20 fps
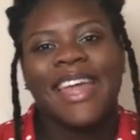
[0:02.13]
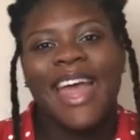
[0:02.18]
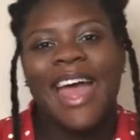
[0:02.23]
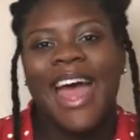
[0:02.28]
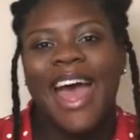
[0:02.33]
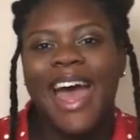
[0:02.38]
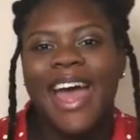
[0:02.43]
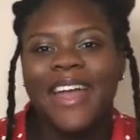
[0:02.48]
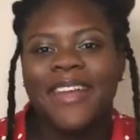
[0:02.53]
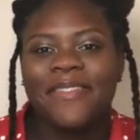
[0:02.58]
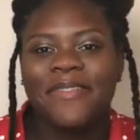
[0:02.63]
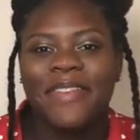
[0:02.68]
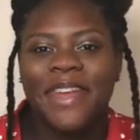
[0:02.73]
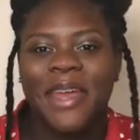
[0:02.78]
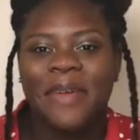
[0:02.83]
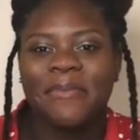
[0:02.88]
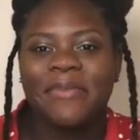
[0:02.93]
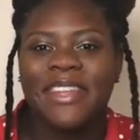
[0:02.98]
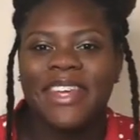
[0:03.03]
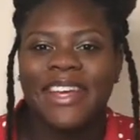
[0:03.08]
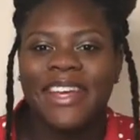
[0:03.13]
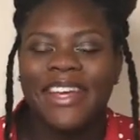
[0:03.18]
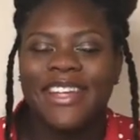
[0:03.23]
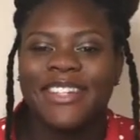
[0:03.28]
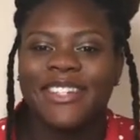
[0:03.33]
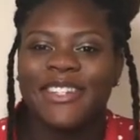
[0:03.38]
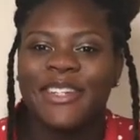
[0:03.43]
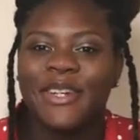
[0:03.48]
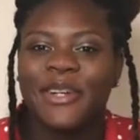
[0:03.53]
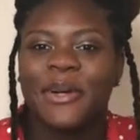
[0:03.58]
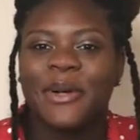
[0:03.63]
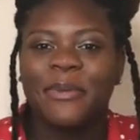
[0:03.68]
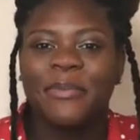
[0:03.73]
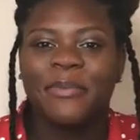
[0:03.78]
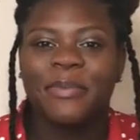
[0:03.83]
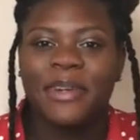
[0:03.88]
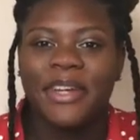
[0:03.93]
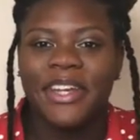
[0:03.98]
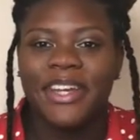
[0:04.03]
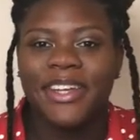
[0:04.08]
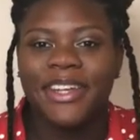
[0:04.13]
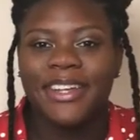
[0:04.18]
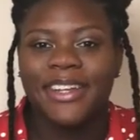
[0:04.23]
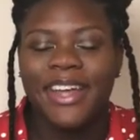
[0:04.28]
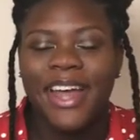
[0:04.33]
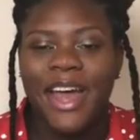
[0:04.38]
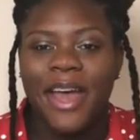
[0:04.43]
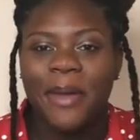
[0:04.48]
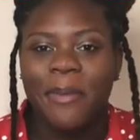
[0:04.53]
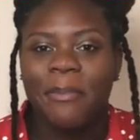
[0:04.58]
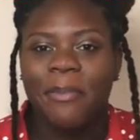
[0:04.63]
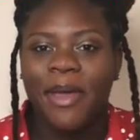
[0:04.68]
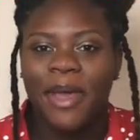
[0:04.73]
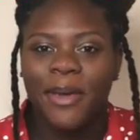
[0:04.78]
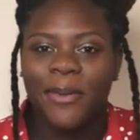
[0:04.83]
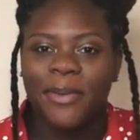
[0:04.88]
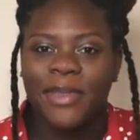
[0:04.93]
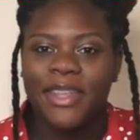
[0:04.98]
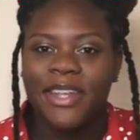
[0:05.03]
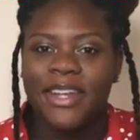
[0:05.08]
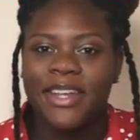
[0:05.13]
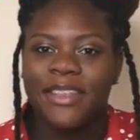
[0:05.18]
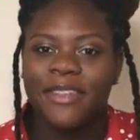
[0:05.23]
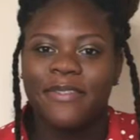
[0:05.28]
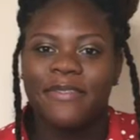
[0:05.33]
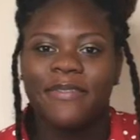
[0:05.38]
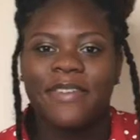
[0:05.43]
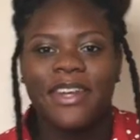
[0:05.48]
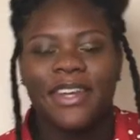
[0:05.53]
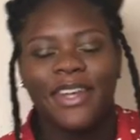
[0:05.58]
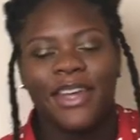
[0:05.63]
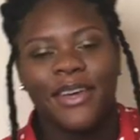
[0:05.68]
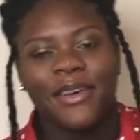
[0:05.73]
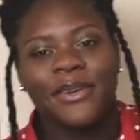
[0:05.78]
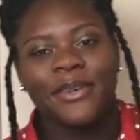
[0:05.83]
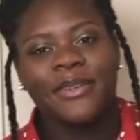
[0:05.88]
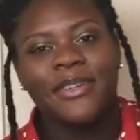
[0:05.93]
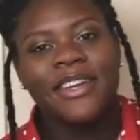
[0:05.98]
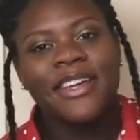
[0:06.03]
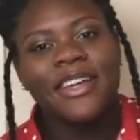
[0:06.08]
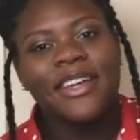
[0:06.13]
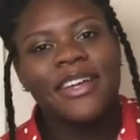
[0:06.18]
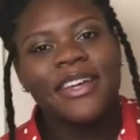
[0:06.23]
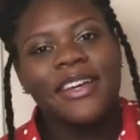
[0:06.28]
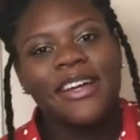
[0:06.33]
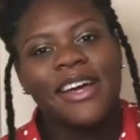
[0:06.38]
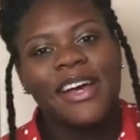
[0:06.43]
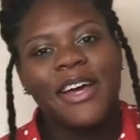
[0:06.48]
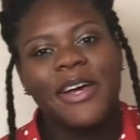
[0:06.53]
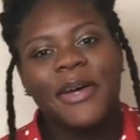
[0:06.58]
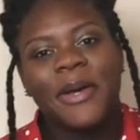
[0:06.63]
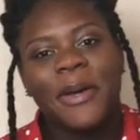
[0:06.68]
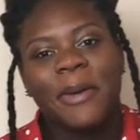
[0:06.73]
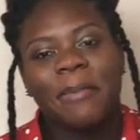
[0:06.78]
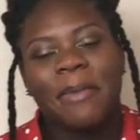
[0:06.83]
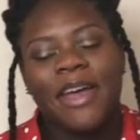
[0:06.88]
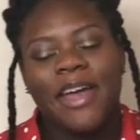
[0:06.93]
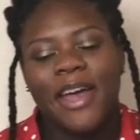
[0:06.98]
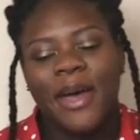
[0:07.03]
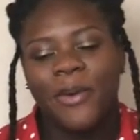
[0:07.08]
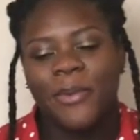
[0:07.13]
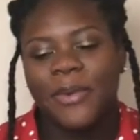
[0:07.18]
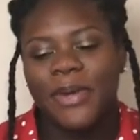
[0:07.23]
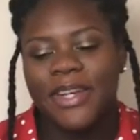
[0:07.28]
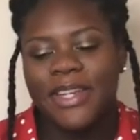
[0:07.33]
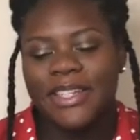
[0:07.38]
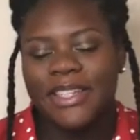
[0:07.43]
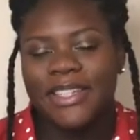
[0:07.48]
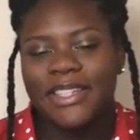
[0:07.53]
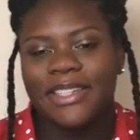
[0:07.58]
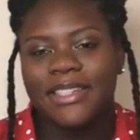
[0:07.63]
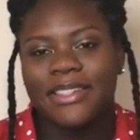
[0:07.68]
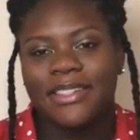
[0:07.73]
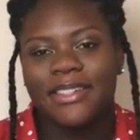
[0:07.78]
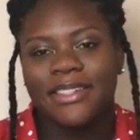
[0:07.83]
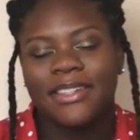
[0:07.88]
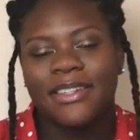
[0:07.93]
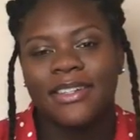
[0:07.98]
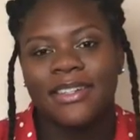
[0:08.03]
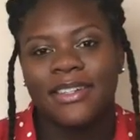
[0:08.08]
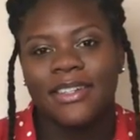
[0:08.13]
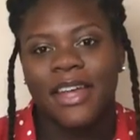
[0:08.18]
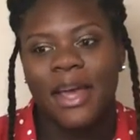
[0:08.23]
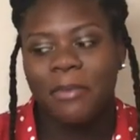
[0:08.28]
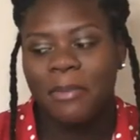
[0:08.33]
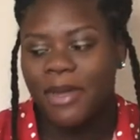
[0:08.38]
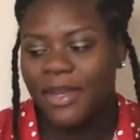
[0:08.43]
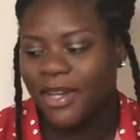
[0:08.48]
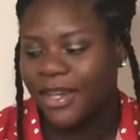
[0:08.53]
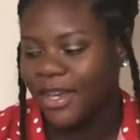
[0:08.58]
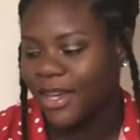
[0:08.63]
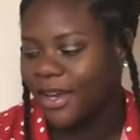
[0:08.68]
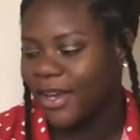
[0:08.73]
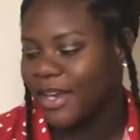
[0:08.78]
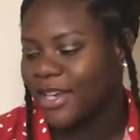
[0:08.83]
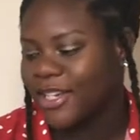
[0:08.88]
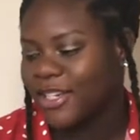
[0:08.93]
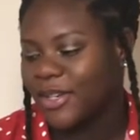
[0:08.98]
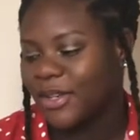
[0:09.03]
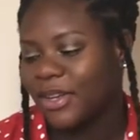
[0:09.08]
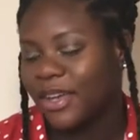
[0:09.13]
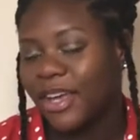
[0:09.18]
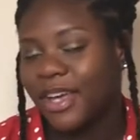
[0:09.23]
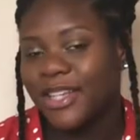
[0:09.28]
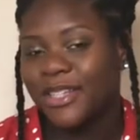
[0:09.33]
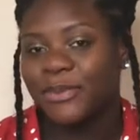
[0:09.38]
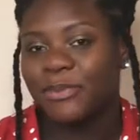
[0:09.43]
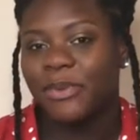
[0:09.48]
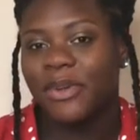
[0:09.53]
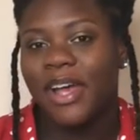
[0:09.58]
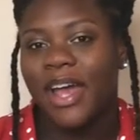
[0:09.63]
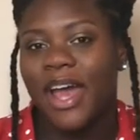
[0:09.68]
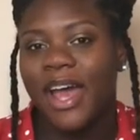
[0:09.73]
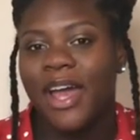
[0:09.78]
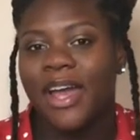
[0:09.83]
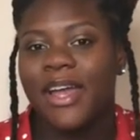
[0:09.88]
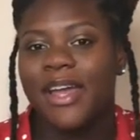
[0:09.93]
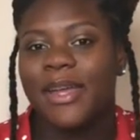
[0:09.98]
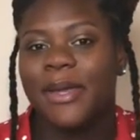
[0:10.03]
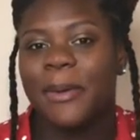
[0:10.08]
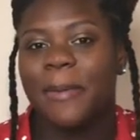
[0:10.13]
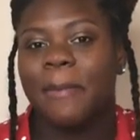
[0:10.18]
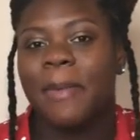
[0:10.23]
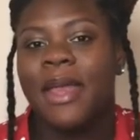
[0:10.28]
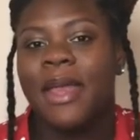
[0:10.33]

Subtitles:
Hi family, it's your girl Bria. I'm back with another video. I wanted to come on here and show you guys what I am